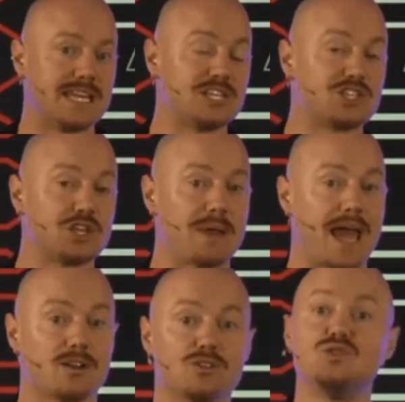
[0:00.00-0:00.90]
We teach them
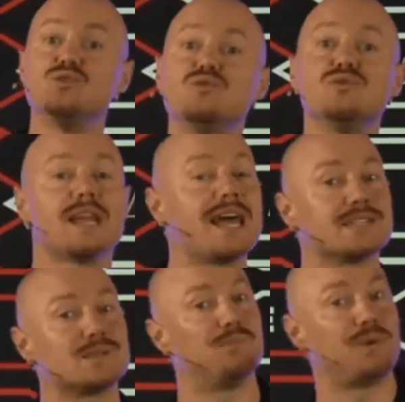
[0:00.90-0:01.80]
how to do
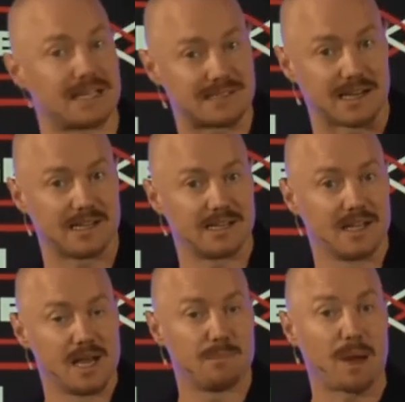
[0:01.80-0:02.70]
less better
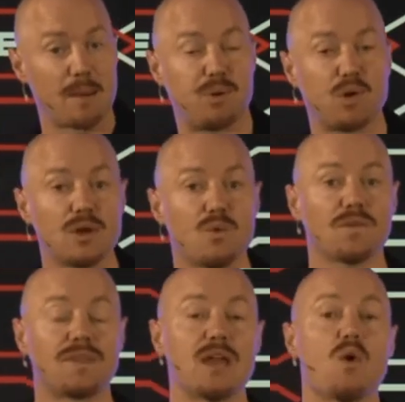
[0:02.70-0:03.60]
by putting
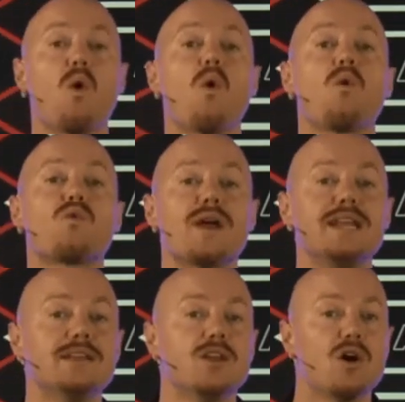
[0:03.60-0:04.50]
what they
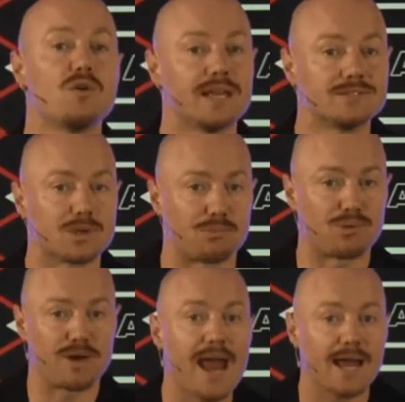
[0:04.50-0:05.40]
already know into
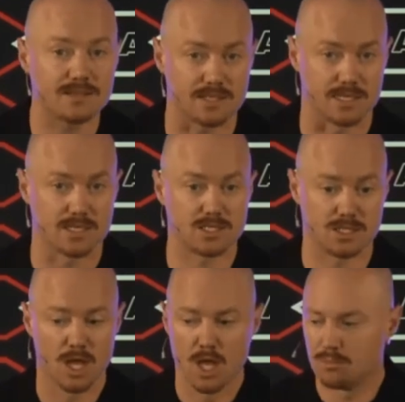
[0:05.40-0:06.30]

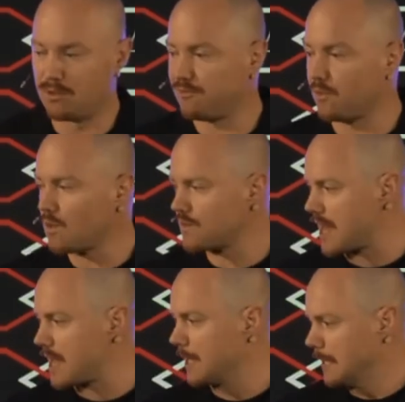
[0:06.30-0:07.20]
practice before
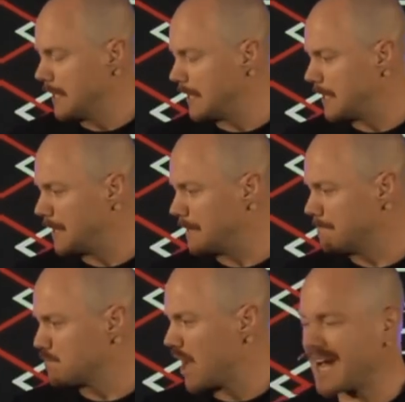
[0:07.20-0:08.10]
they uh,
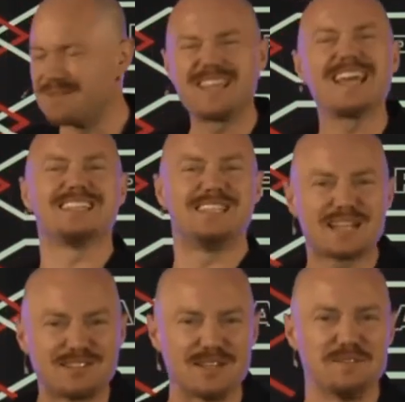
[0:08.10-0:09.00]
get
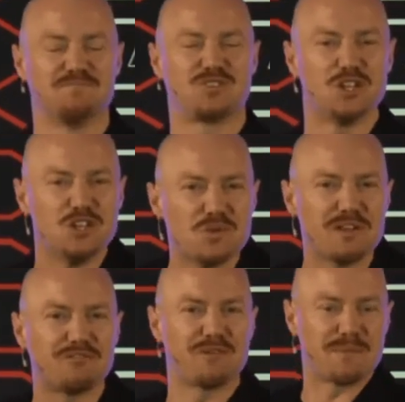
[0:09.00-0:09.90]
addicted to
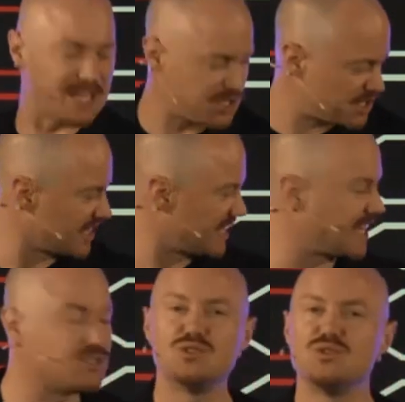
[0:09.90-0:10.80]
new information
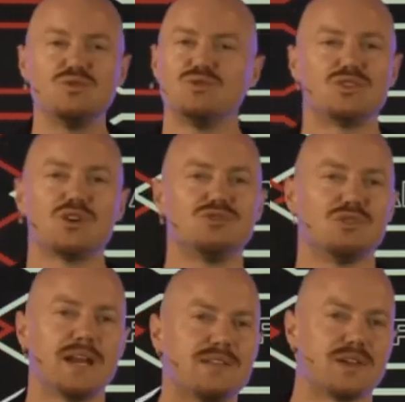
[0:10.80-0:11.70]
that they do, don't
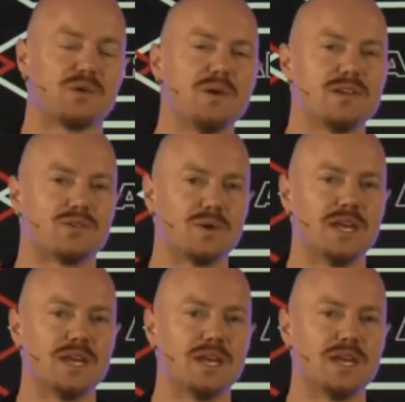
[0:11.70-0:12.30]
do anything with.